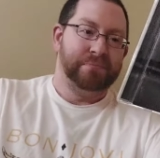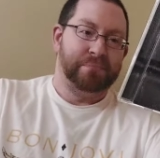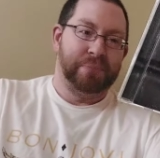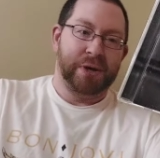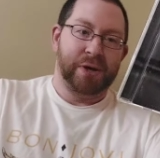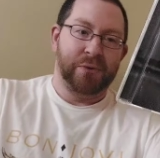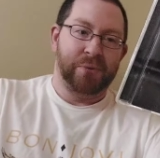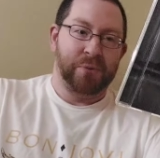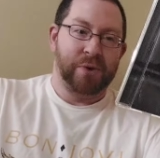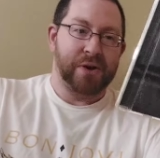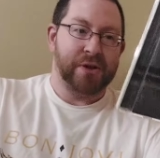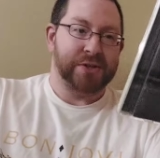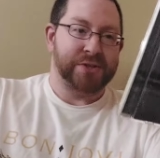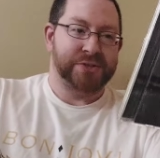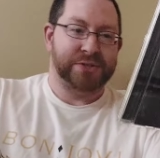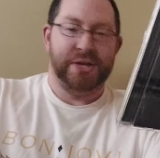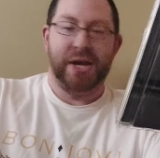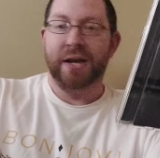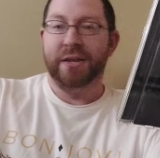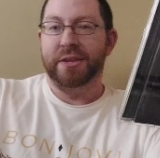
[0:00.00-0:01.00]
But it
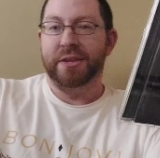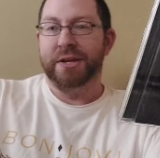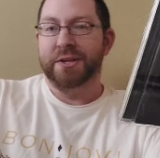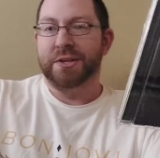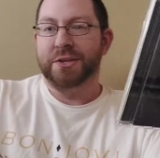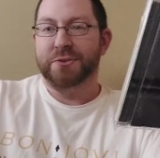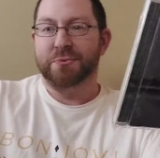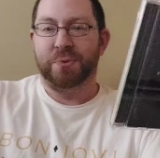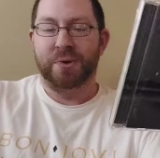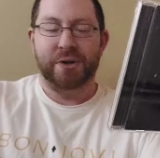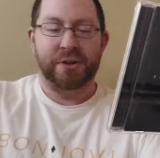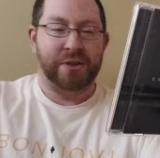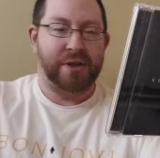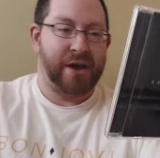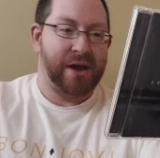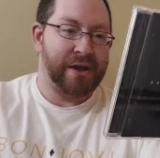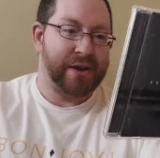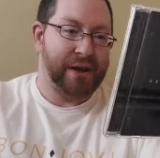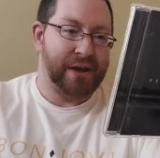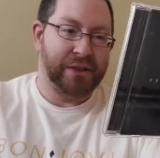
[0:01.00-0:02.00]
works. I like this one a
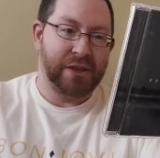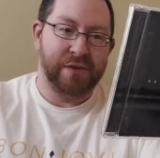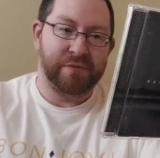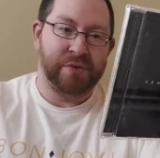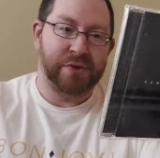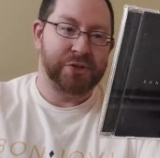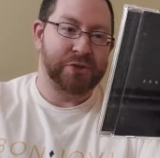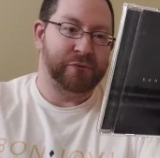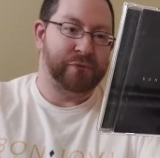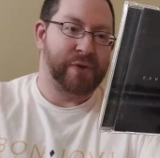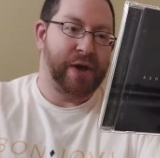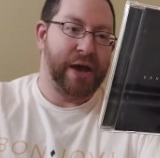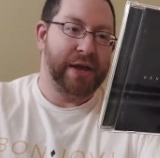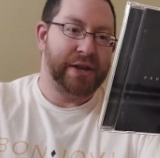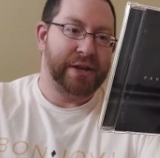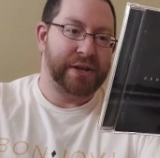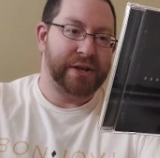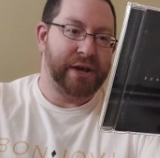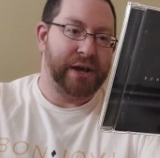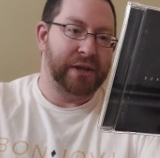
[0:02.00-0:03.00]
lot. I love
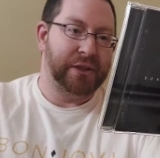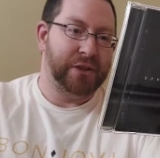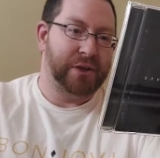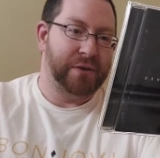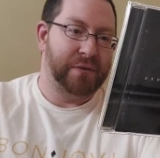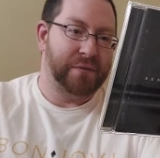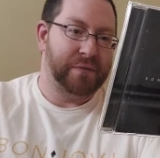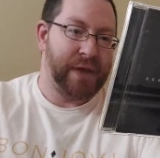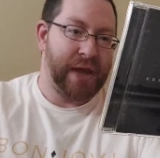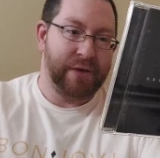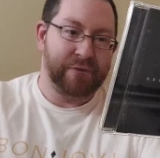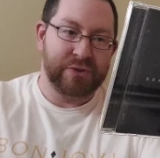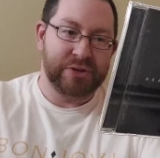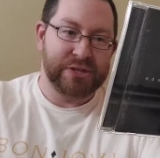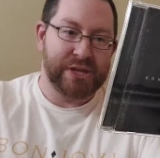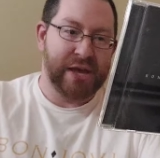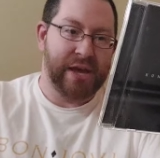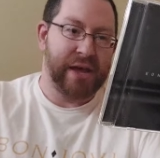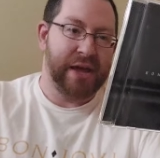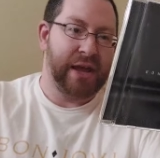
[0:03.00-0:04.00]
Undivided. I love
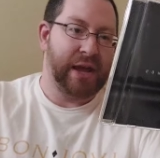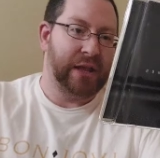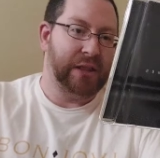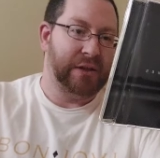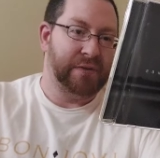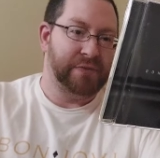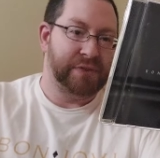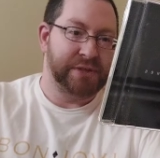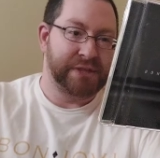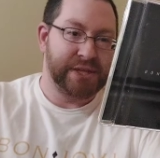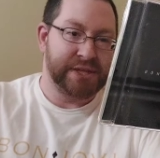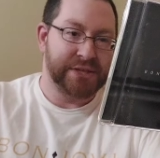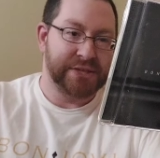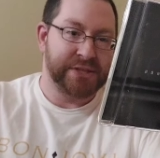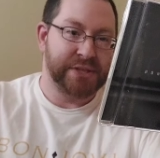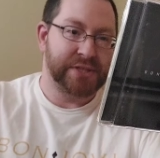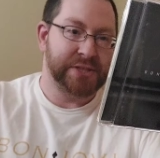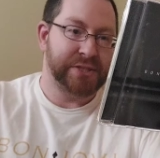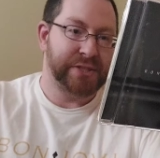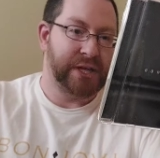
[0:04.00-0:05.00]
Everyday. I love The
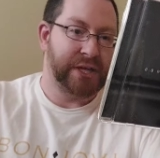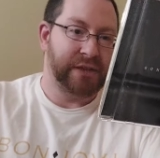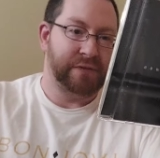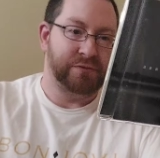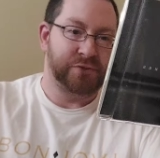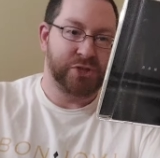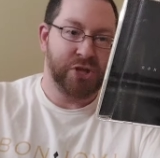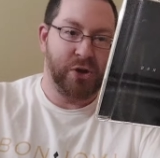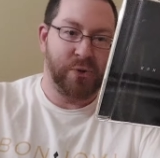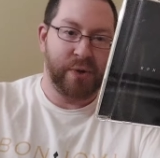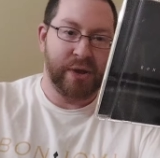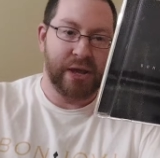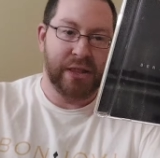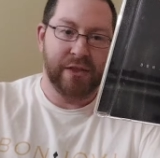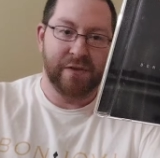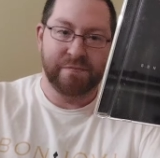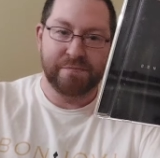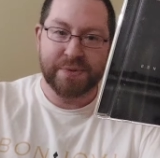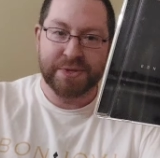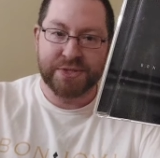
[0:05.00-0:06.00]
Distance. I love Joey. I
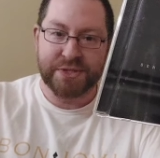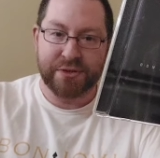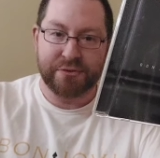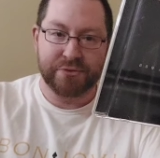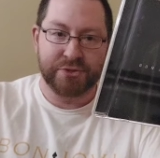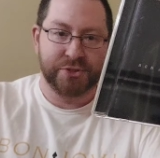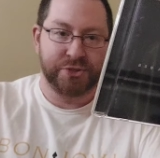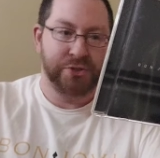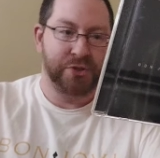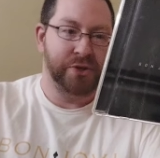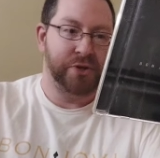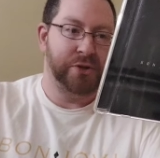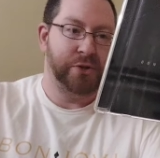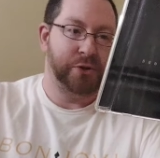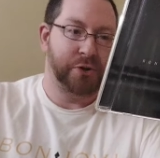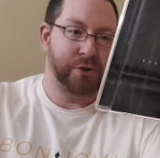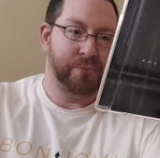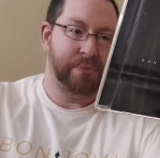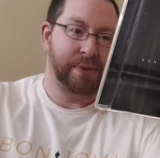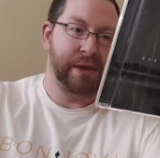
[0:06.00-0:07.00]
love Misunderstood.
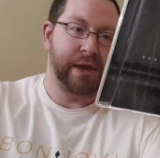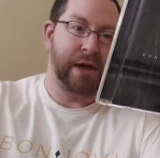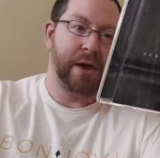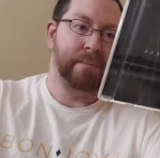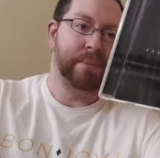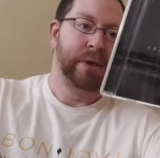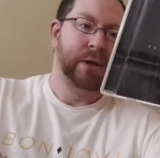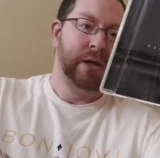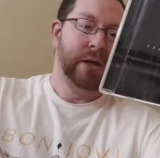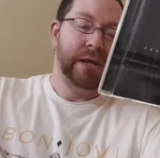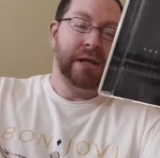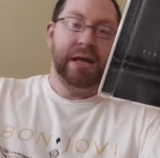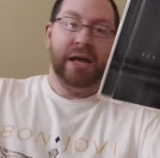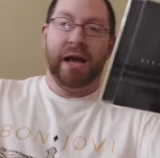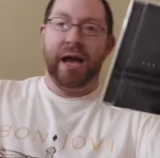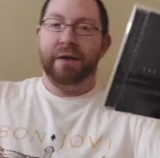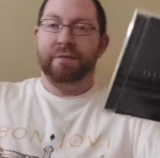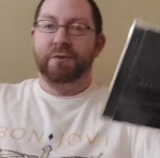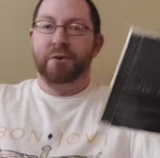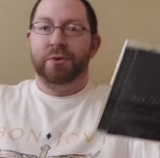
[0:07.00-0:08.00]
Hook Me Up.
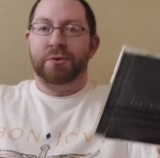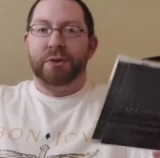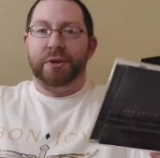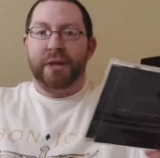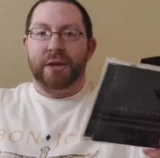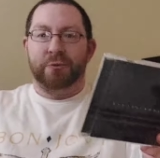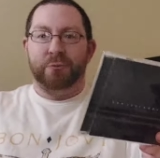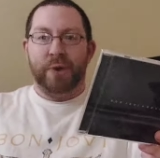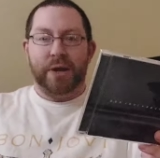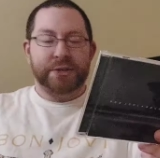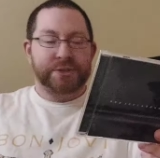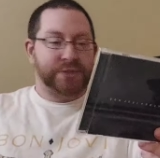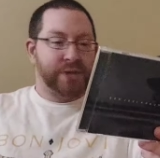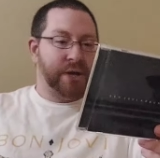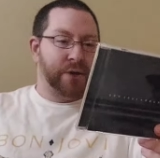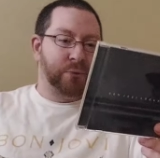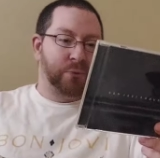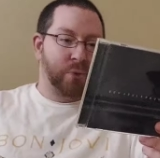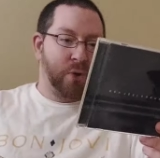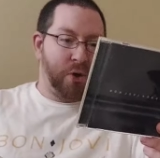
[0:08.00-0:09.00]
I've grown to like Right
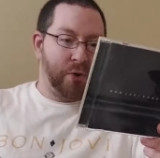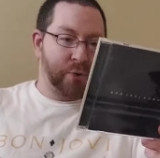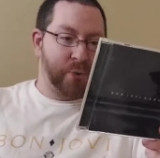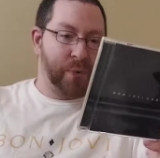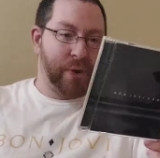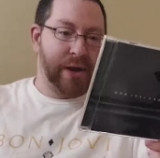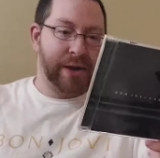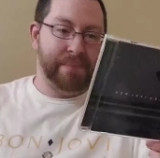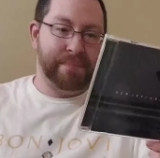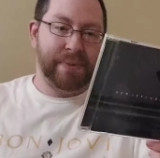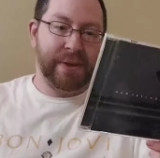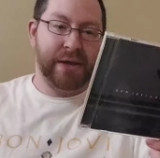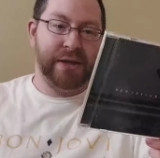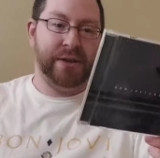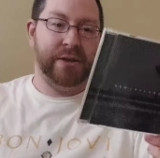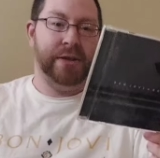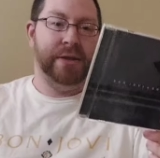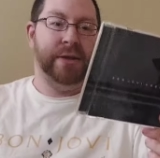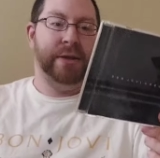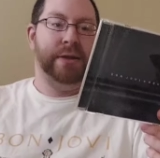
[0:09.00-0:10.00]
Side of Wrong quite a bit.
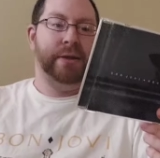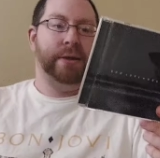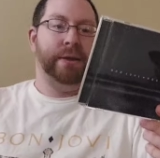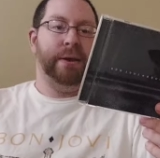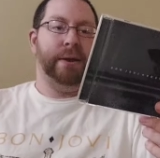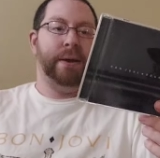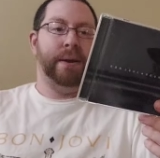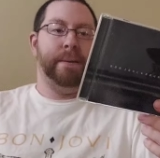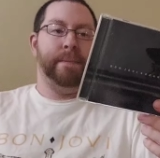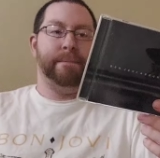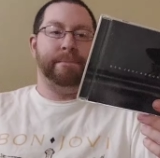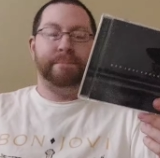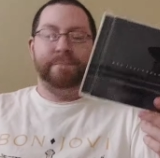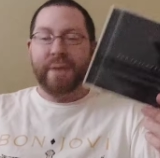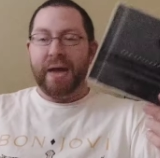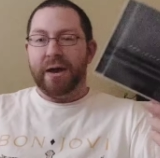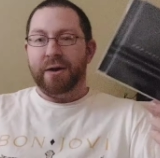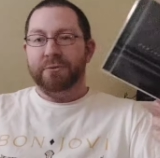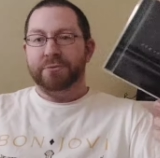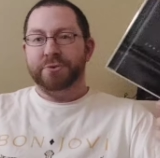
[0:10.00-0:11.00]
Um,
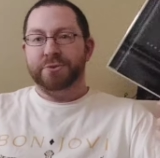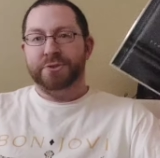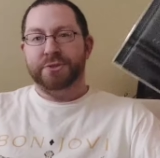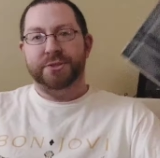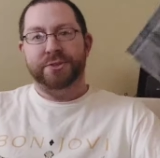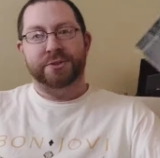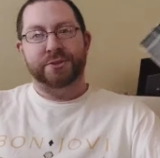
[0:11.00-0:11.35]
bounce.